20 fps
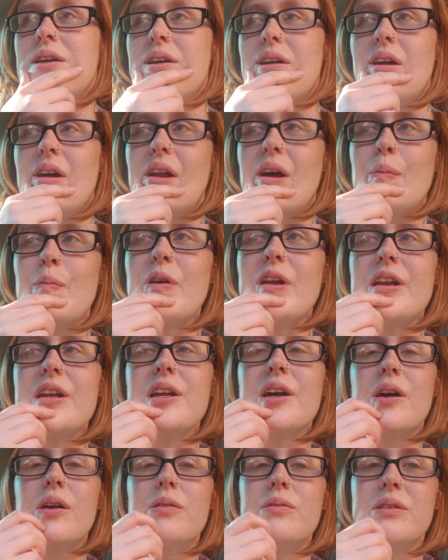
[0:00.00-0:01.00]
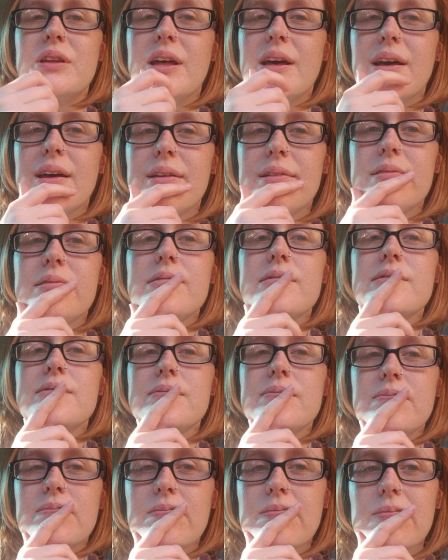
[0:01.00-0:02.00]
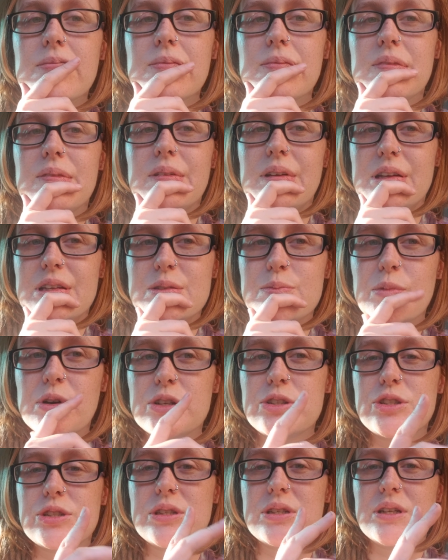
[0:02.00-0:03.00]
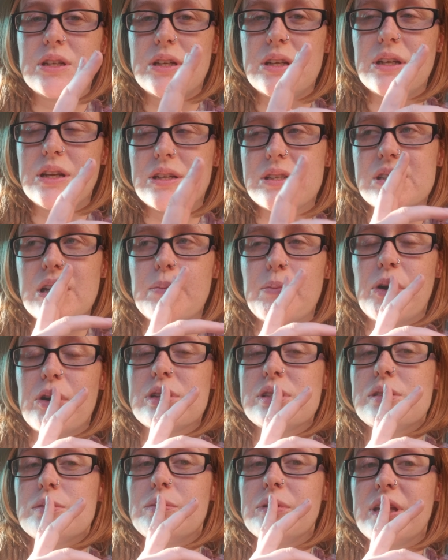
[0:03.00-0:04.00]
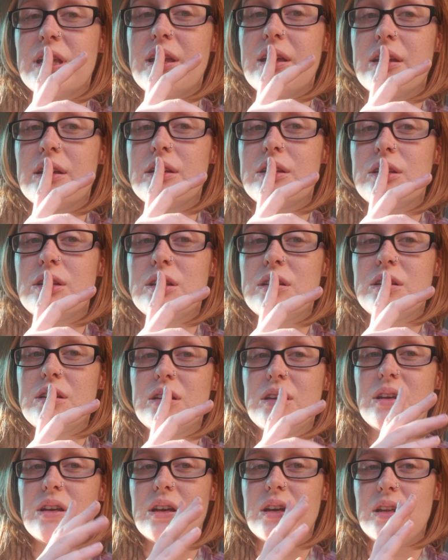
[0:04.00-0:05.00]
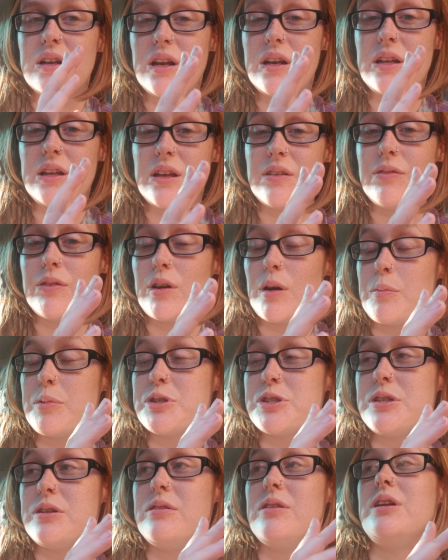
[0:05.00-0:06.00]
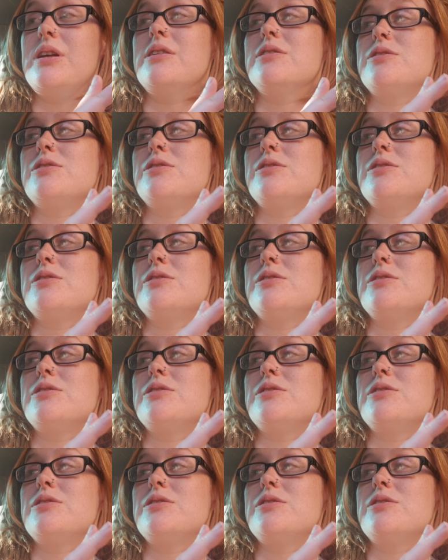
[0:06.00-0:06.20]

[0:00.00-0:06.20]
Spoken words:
And I'm ready to own that as much as I possibly can in any given opportunity.